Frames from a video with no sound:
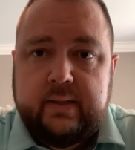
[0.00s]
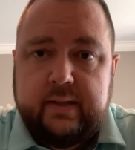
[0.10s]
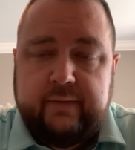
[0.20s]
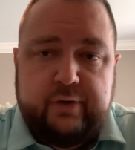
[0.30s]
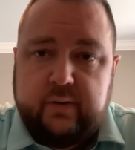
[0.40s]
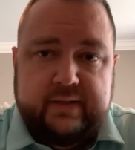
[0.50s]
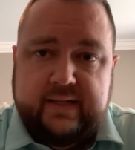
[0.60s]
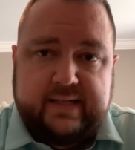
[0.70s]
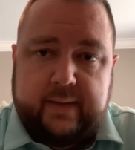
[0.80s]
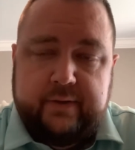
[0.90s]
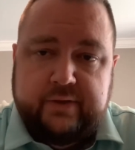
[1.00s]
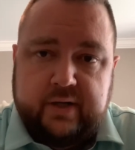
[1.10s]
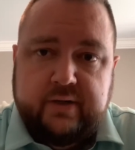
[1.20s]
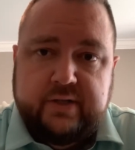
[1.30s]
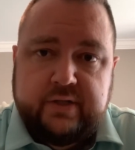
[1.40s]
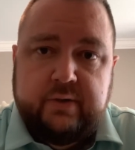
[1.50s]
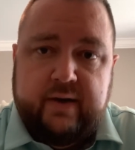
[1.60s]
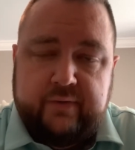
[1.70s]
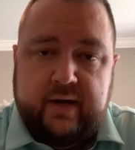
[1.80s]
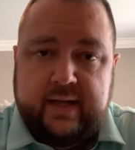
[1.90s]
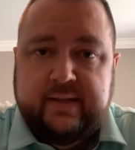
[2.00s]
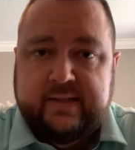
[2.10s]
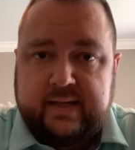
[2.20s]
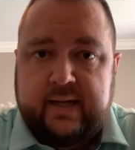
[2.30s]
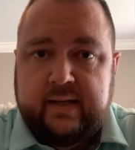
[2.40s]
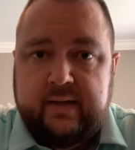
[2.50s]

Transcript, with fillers: If you don't think it's happening in your churches, you have your head in the sand.